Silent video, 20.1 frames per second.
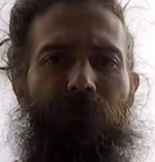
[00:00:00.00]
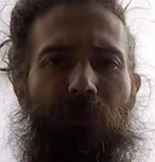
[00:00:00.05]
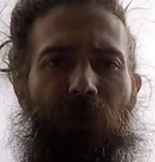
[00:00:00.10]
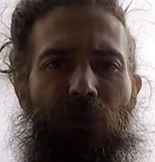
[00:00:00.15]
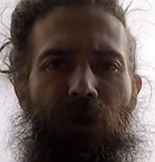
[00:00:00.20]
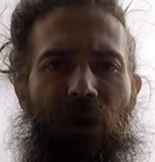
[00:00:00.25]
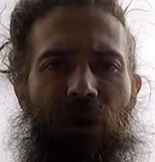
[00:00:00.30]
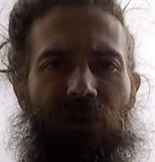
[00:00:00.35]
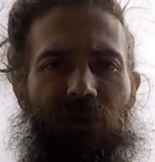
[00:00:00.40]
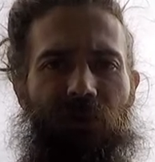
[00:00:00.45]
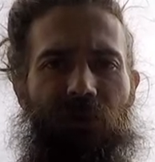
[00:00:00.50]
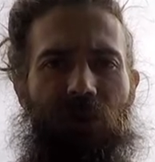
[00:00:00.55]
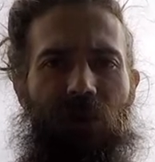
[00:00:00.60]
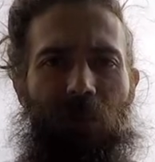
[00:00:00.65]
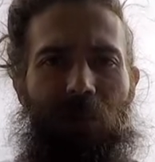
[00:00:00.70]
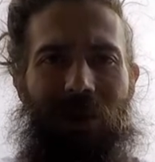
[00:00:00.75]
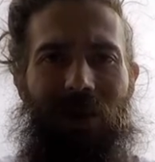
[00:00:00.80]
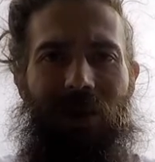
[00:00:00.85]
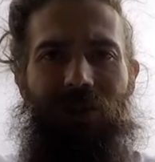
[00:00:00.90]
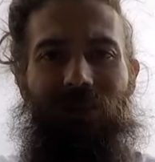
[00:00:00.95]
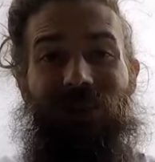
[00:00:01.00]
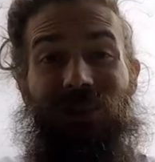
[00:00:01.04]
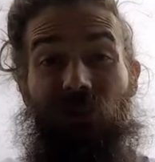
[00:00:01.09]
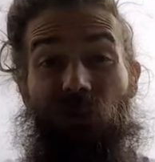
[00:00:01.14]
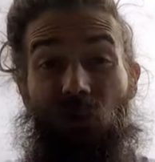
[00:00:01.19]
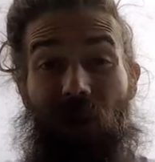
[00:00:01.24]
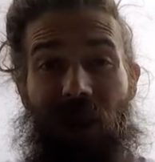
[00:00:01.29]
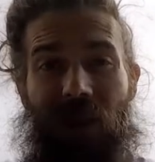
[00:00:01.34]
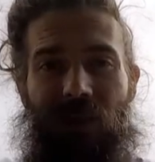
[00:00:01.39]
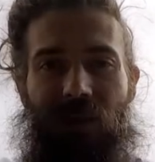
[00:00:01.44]
Alright, so I'm here at the
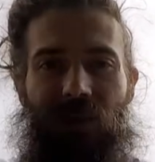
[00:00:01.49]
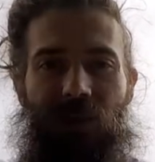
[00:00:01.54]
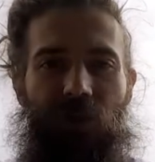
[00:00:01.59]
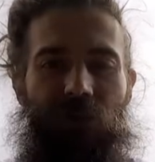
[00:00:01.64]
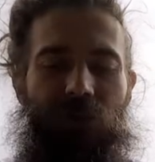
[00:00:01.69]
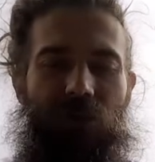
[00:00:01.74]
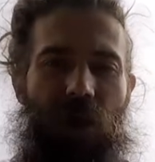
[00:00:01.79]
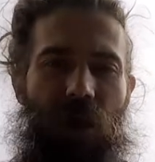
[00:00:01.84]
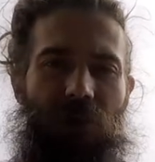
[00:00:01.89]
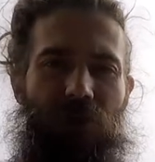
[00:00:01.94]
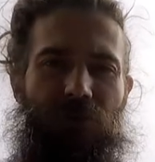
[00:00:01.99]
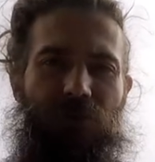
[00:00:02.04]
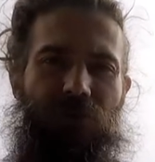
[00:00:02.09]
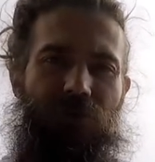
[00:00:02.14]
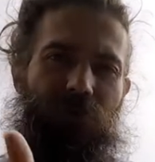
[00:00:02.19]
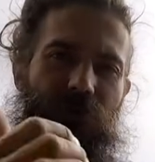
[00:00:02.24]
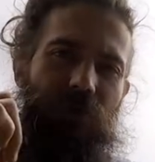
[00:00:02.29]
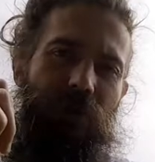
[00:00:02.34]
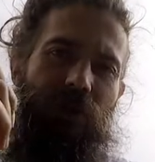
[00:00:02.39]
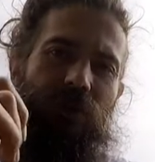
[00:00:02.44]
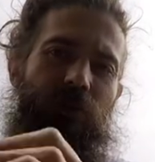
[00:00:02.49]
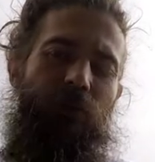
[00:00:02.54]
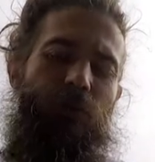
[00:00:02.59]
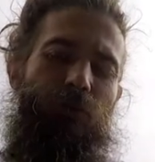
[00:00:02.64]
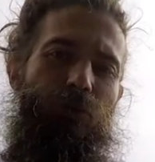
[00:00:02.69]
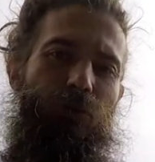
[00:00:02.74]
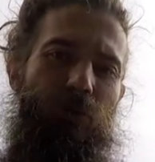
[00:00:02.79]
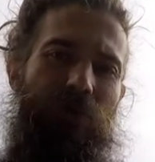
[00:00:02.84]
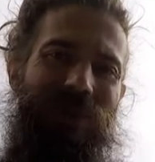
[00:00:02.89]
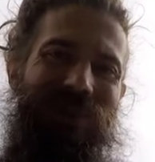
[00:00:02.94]
track in Los Llanos, ready to
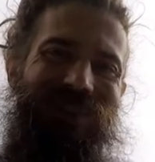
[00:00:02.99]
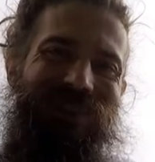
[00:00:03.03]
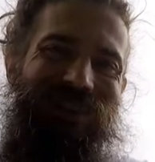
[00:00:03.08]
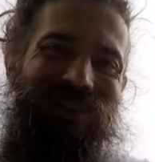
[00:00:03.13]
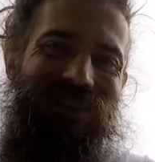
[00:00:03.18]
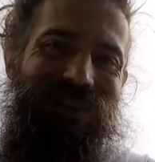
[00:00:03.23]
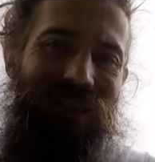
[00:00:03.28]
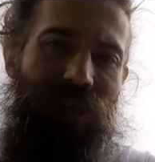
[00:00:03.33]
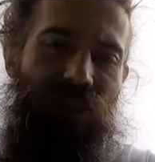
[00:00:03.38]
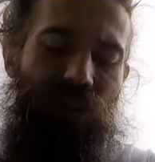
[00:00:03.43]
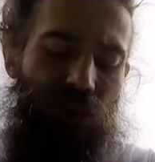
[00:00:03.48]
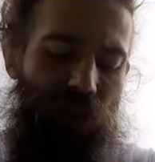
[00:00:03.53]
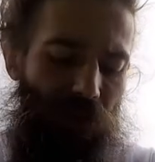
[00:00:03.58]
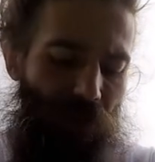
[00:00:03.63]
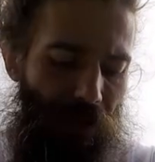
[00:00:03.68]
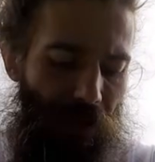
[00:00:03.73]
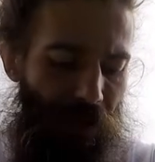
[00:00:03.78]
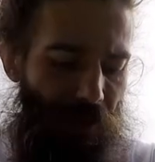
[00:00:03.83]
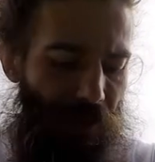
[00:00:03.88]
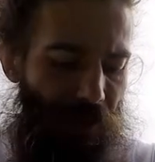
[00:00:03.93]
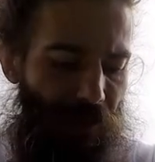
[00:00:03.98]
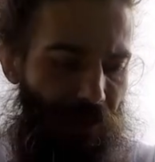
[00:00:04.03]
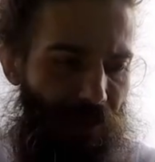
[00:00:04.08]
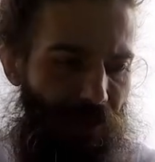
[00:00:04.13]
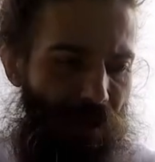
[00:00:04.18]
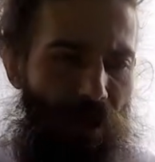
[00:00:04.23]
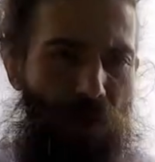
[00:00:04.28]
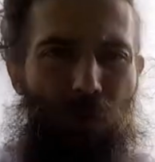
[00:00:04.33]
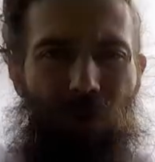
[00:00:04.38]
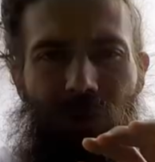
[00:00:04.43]
do an easy session and
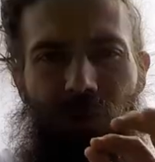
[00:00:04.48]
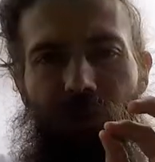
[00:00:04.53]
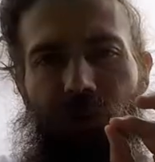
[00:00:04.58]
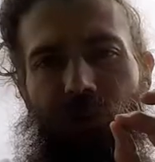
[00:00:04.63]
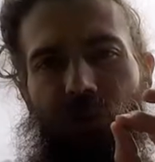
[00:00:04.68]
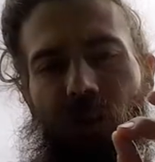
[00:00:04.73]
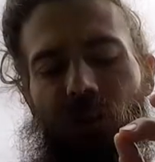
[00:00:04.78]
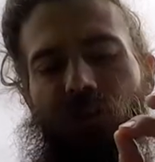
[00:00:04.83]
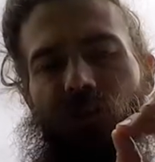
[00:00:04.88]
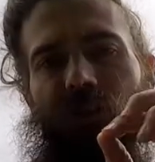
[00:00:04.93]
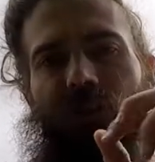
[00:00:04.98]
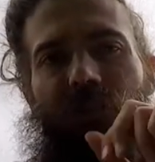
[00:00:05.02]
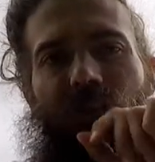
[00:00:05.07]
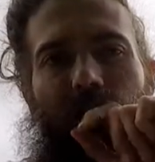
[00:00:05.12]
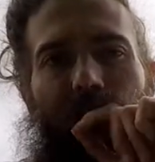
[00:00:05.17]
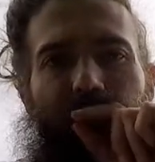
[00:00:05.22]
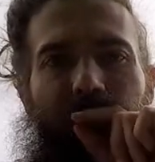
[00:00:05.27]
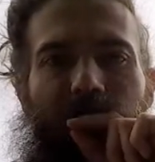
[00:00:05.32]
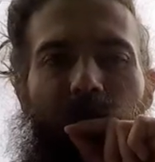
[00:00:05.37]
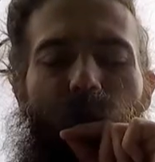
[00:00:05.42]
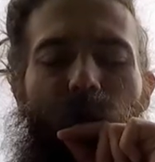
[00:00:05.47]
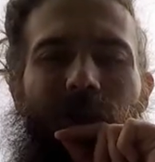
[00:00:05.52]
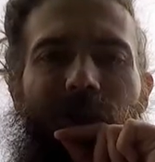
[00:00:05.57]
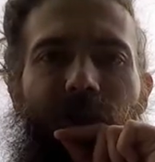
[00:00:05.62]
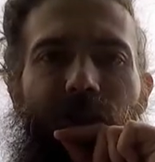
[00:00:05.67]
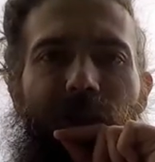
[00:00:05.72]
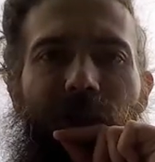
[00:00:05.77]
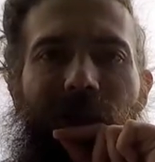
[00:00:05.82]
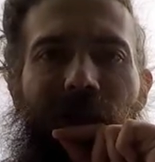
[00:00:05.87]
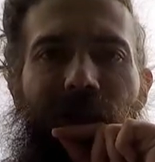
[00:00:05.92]
I wanted to touch on something quick
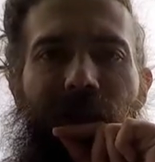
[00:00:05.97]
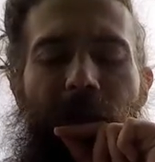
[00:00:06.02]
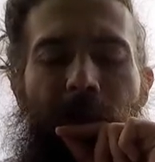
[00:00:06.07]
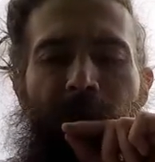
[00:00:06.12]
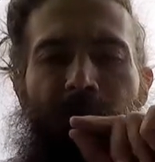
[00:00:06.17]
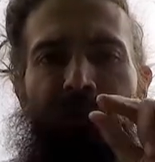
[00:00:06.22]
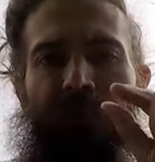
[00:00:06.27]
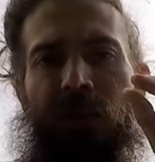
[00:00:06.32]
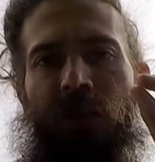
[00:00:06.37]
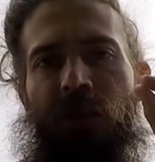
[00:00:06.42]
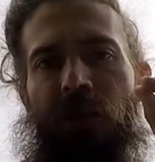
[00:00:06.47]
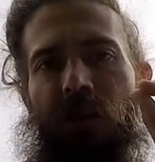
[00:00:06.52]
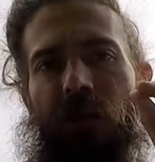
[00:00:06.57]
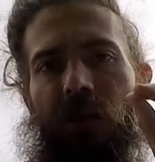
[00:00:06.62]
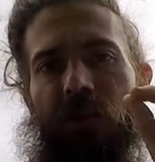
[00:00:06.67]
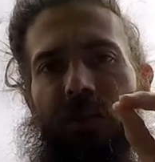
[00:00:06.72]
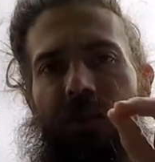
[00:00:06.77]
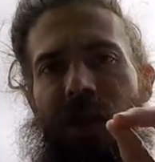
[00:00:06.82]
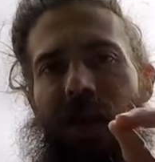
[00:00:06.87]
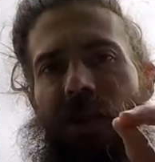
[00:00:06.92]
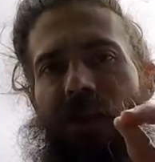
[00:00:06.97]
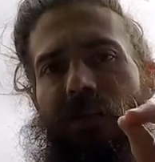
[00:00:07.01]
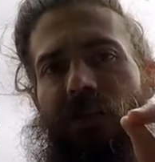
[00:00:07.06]
today and that